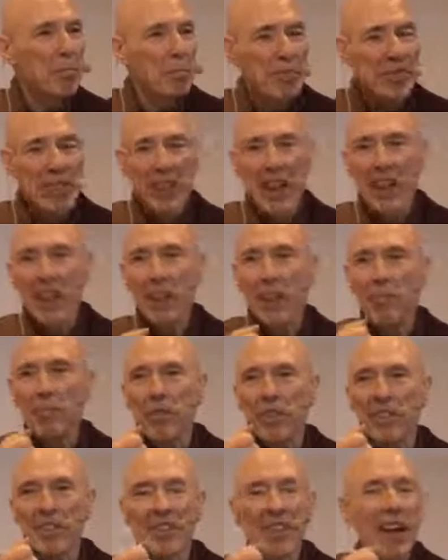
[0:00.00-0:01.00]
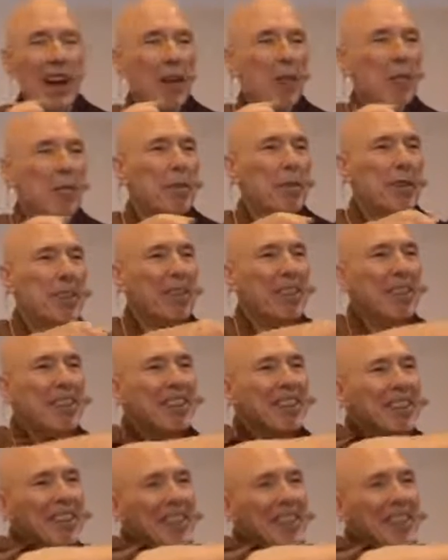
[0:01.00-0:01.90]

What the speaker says: take up the scalpel and